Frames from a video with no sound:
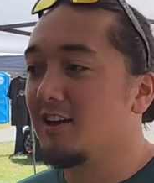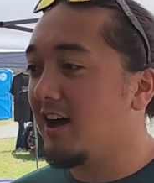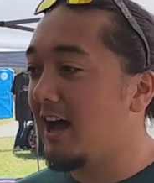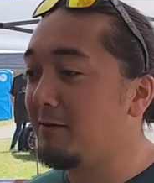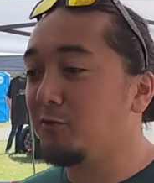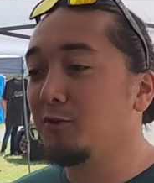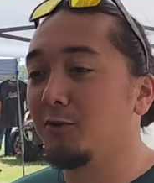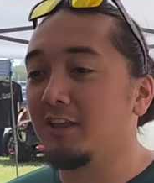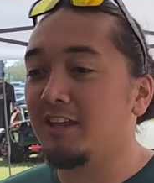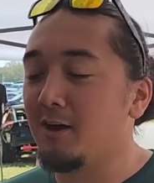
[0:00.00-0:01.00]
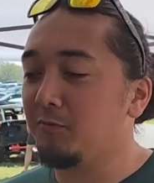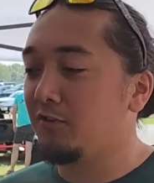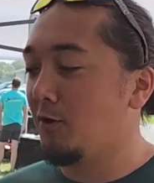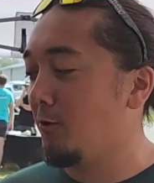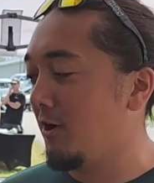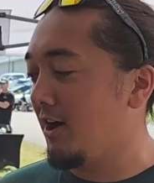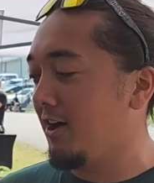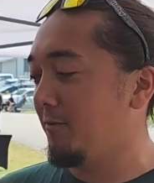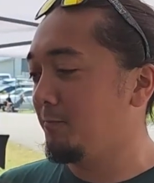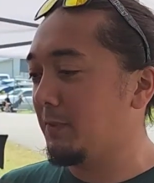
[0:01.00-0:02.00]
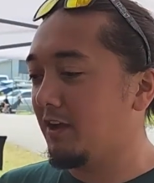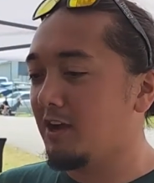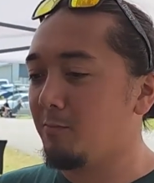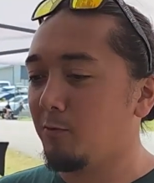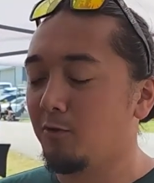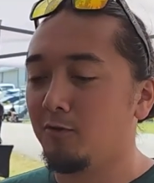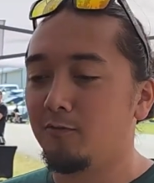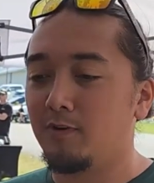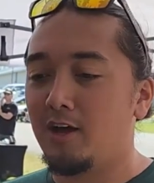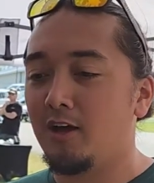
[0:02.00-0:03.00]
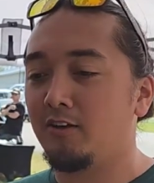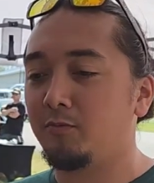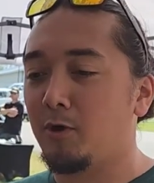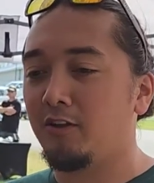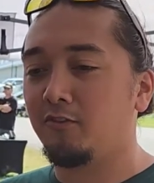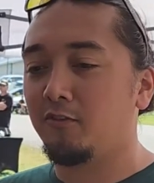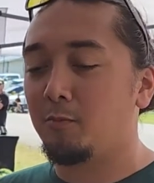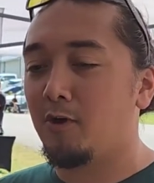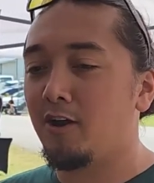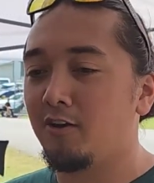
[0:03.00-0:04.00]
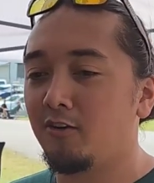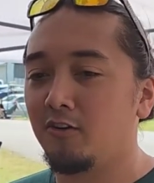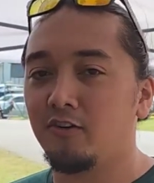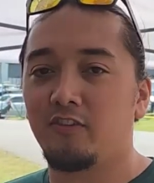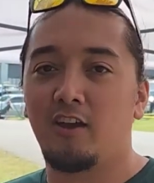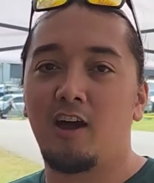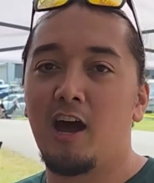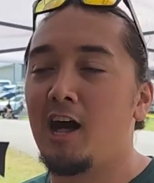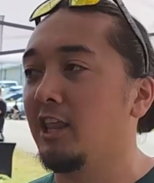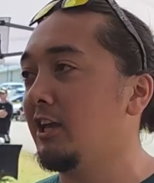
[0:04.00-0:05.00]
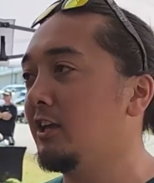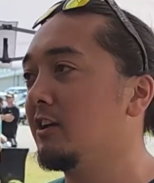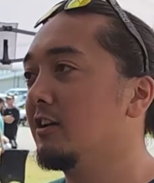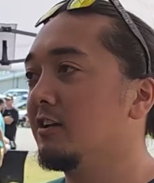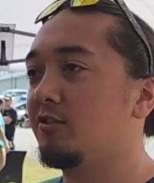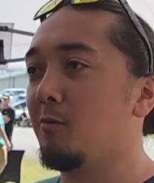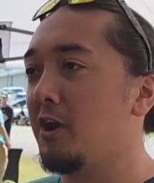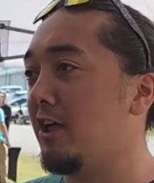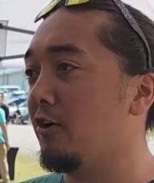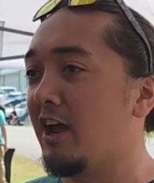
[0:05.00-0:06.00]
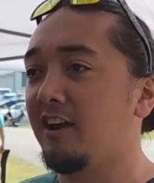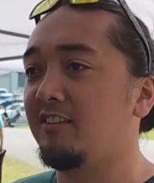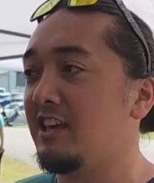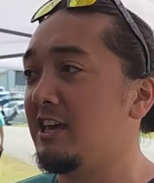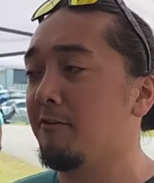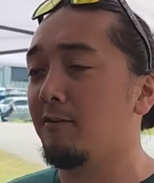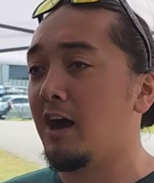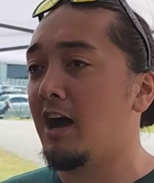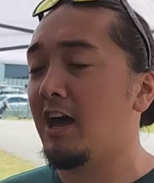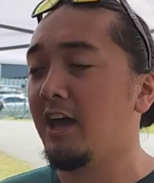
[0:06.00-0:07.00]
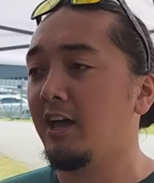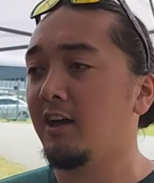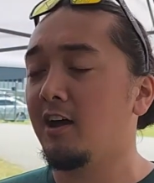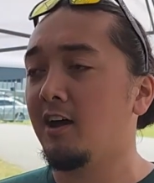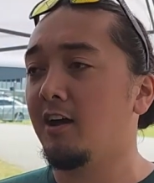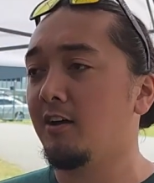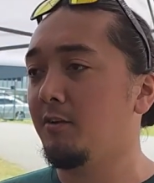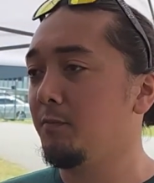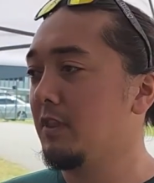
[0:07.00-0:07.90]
Absolutely, yep. So a couple of sponsors and partners, Holley, Terminator X, EFI,